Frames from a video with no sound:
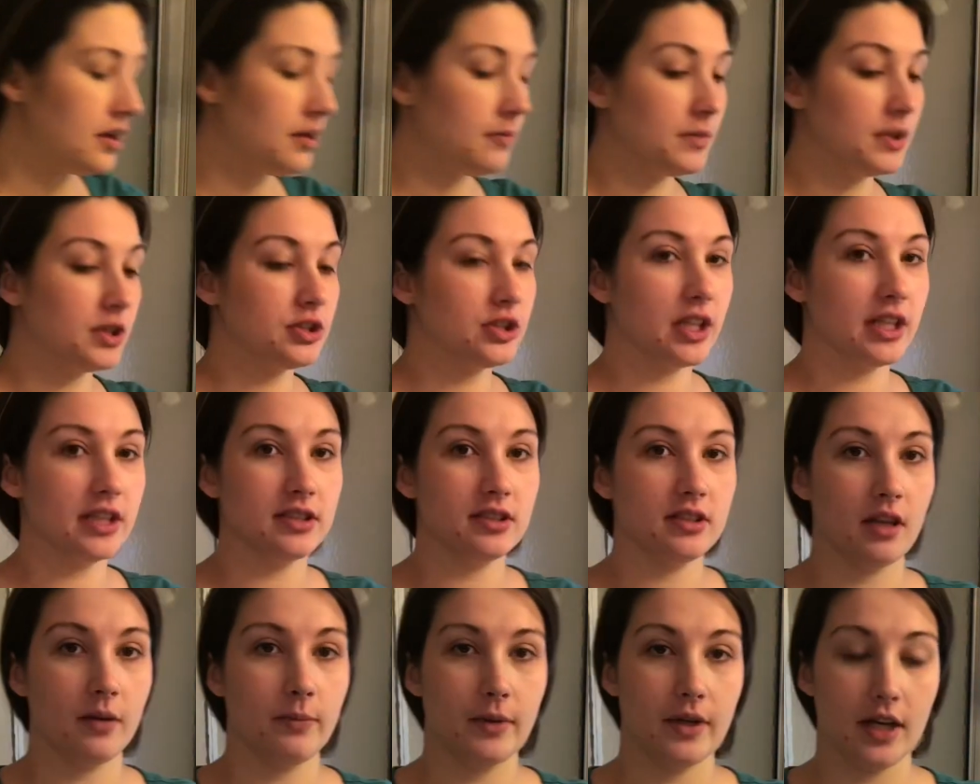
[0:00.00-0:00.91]
I'm gonna try
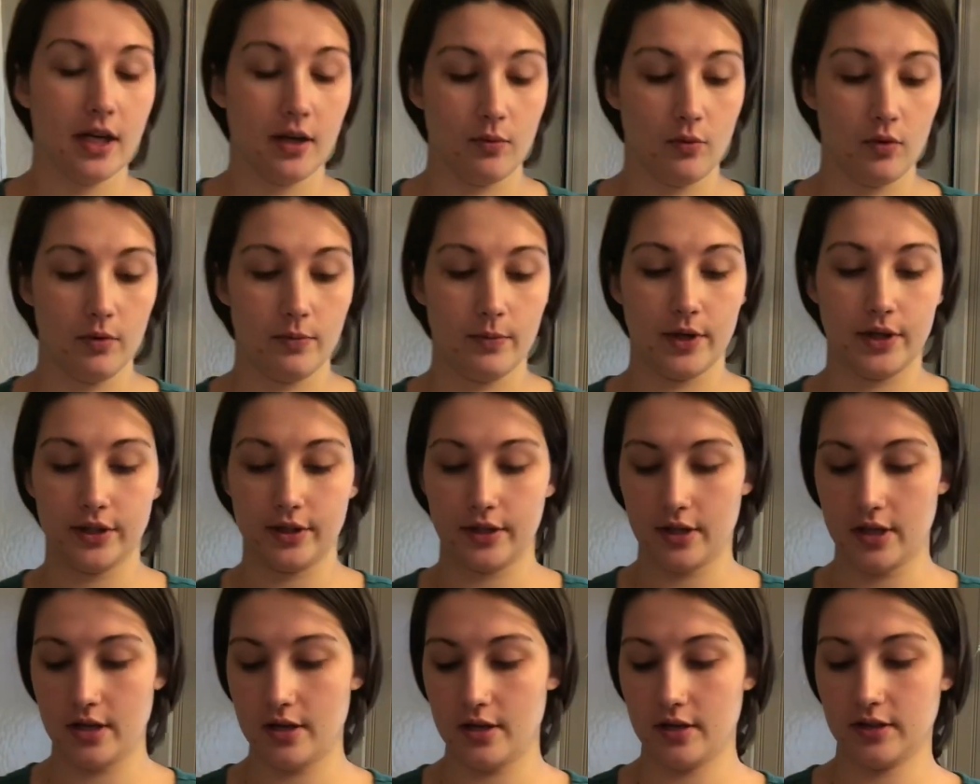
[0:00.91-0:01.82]
stopping at
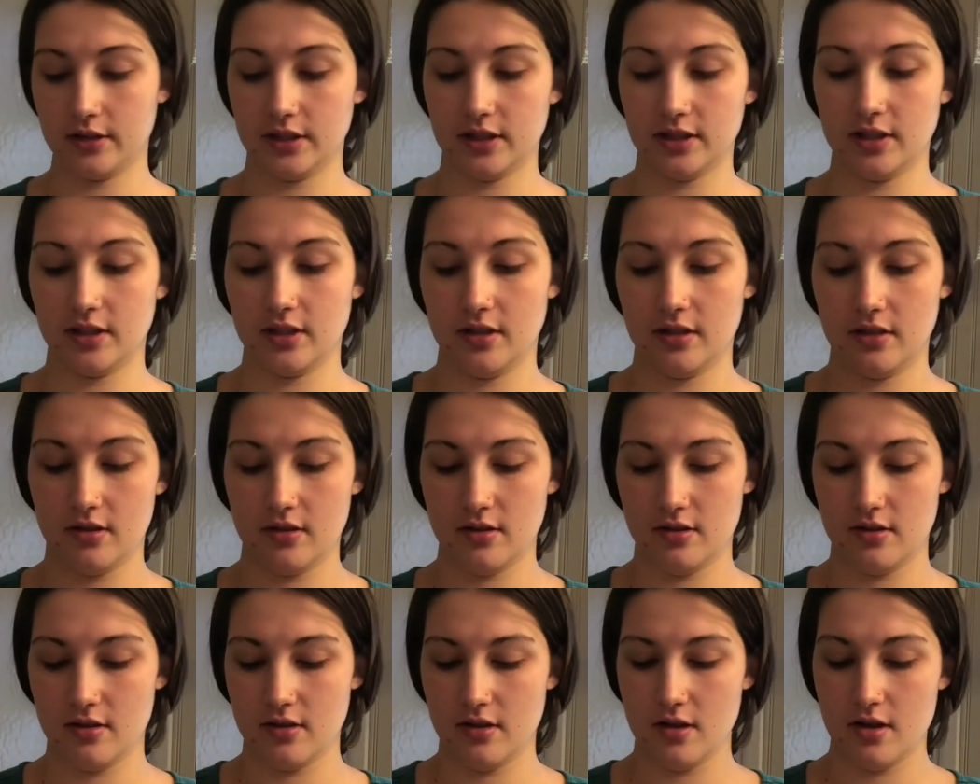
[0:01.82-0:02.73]
Walmart, because it's
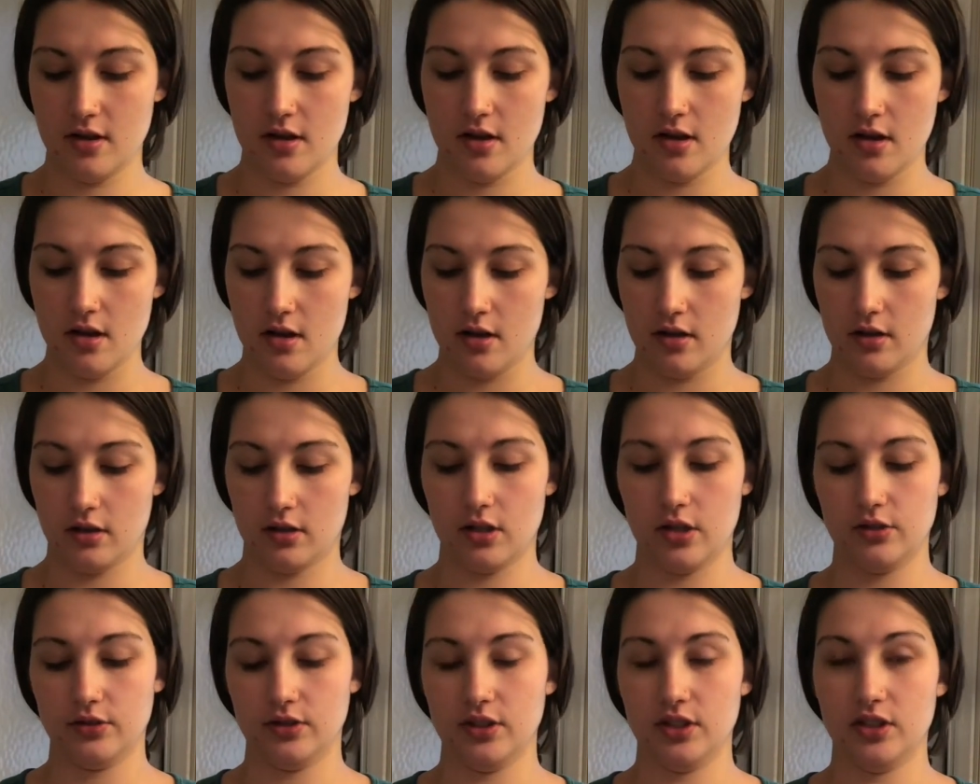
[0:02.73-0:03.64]
the
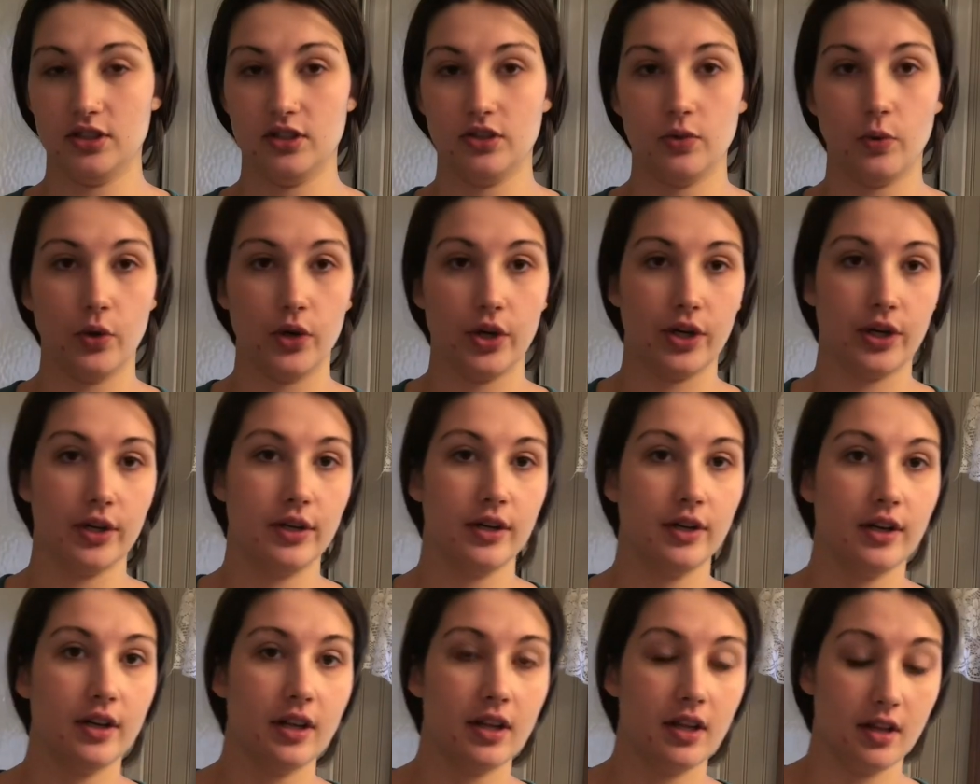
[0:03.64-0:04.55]
closest store
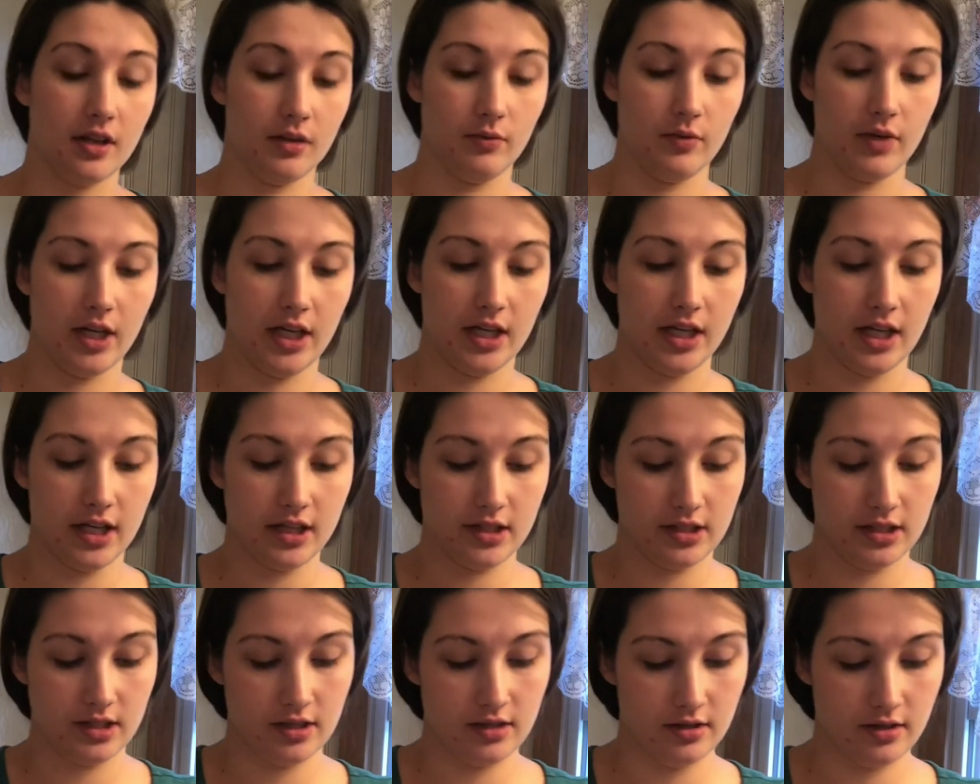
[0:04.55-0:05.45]
when I
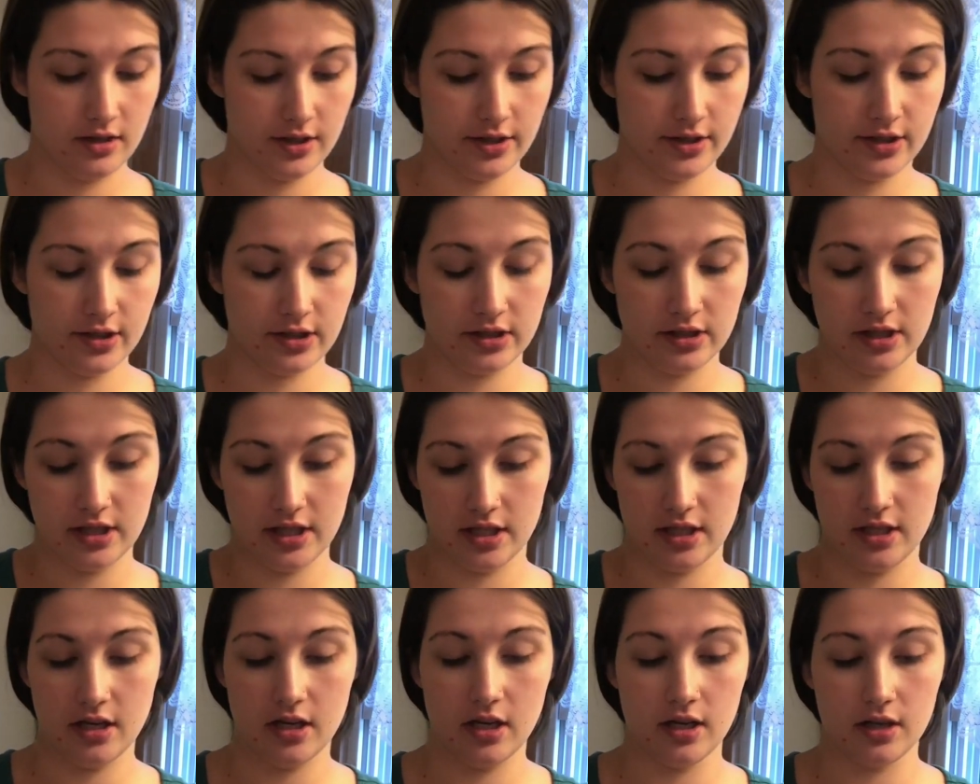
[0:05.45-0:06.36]
get there,
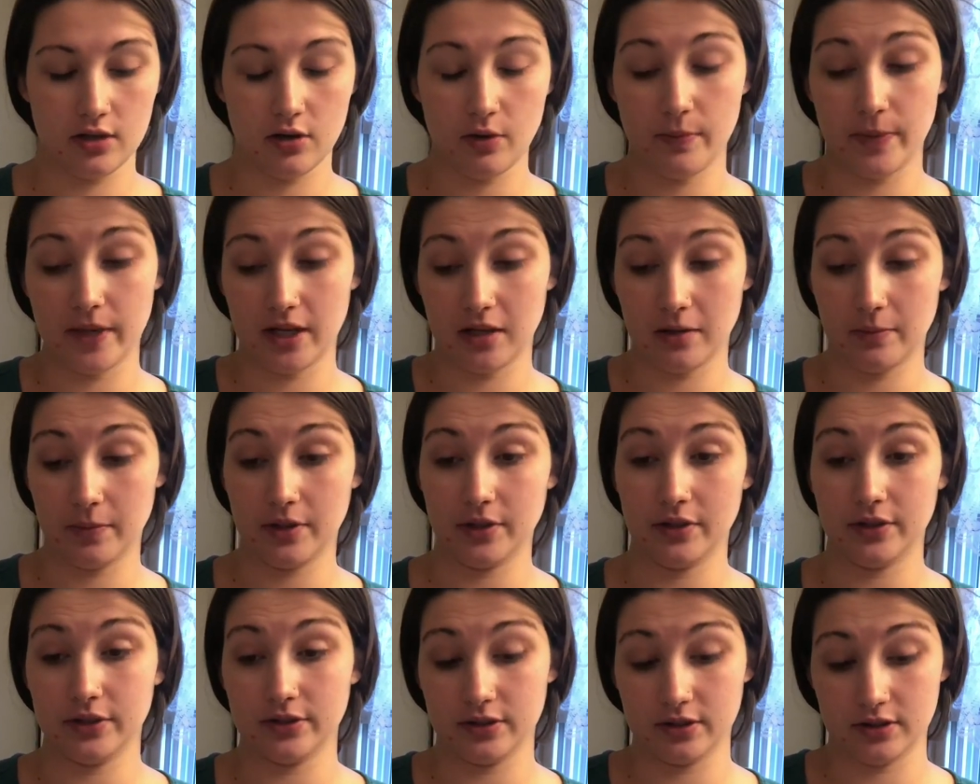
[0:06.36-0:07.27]
and go pick up a
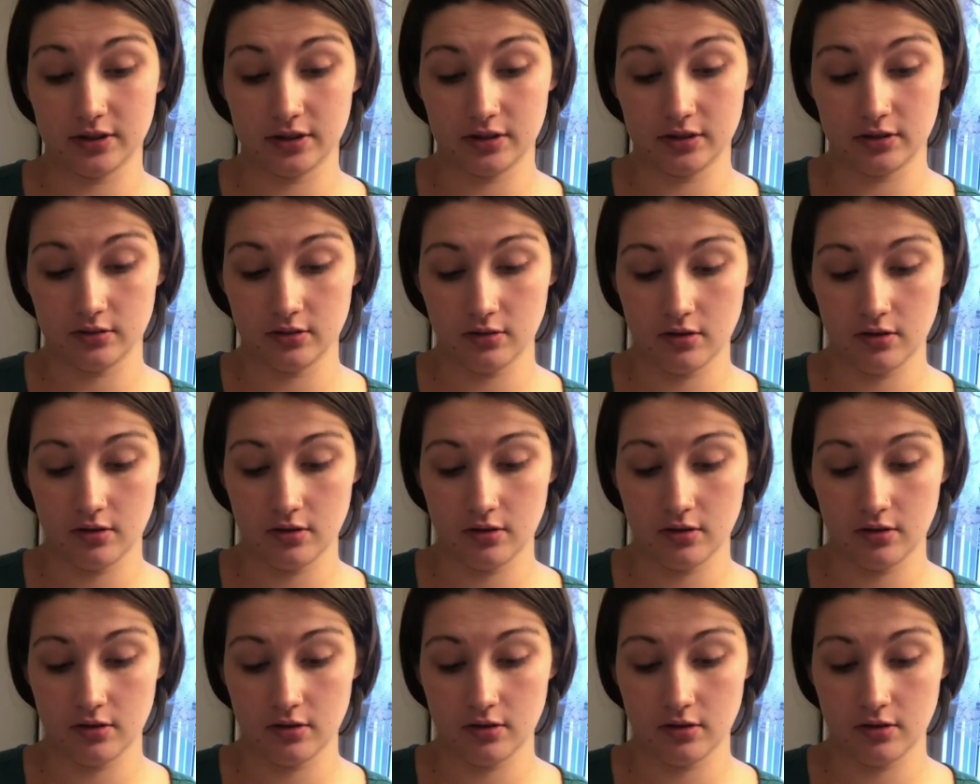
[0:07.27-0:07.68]
nursing